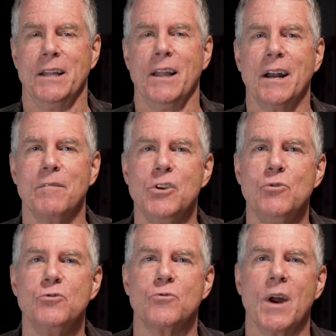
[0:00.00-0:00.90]
a lot of
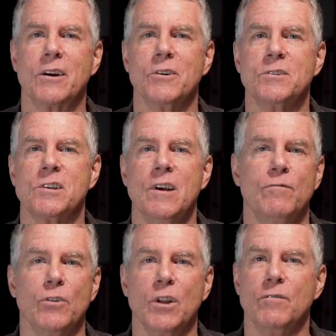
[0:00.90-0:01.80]
used records
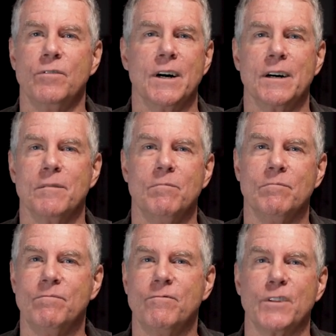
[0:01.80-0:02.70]
full of
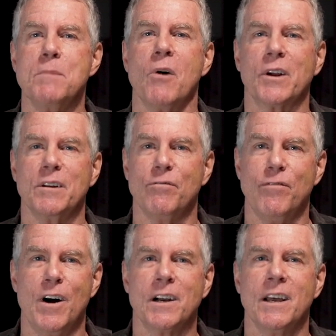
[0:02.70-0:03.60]
flea market
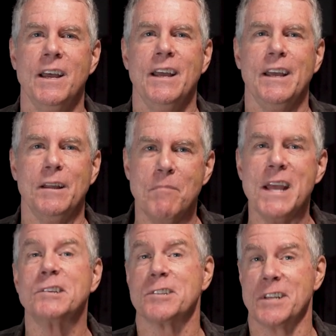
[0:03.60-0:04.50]
funk, it
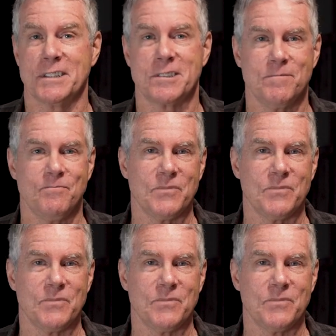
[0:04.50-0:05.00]
makes sense.